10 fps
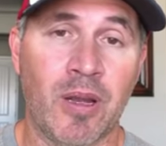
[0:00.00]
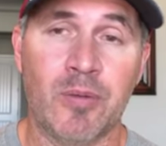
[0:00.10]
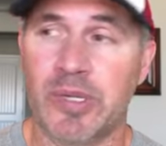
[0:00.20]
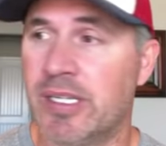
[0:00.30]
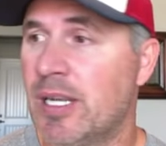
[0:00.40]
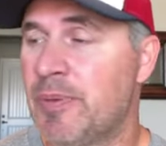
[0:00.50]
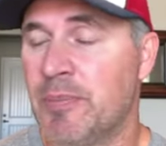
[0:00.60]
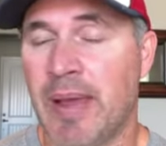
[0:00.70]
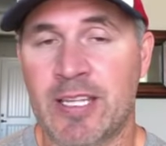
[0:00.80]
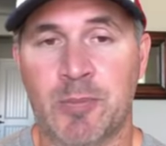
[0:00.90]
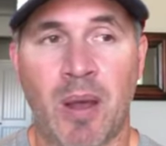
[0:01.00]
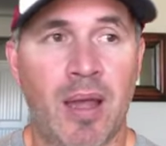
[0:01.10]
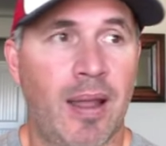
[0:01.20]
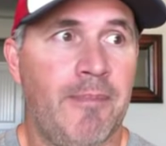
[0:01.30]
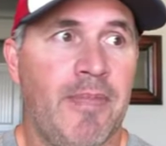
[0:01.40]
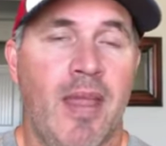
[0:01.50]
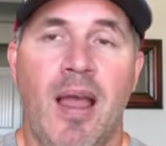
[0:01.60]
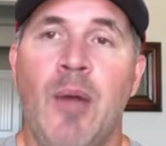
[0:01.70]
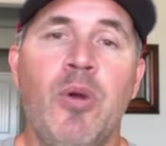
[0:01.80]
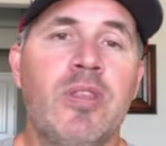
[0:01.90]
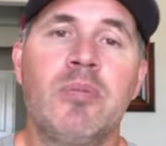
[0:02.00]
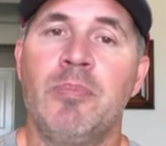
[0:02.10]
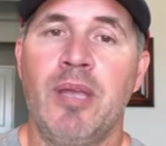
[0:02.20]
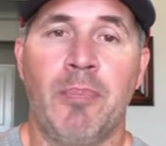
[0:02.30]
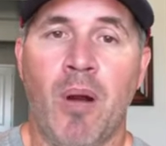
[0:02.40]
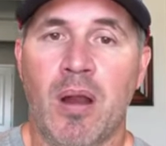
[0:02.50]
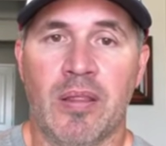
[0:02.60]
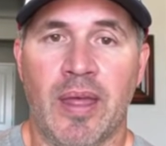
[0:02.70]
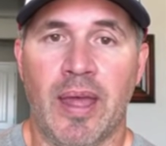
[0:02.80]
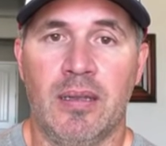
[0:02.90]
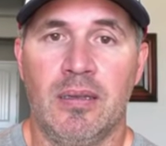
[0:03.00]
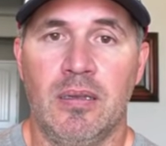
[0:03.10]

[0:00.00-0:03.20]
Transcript: we ended up in a bad spot, I want them to be a part of that.